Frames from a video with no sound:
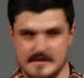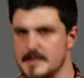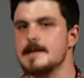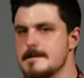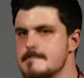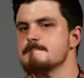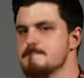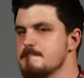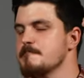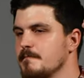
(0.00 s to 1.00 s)
you see?
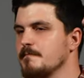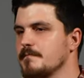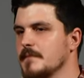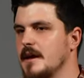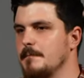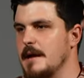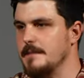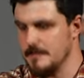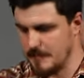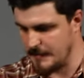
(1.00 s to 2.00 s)
Yeah,
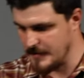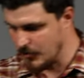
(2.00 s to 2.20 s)
maybe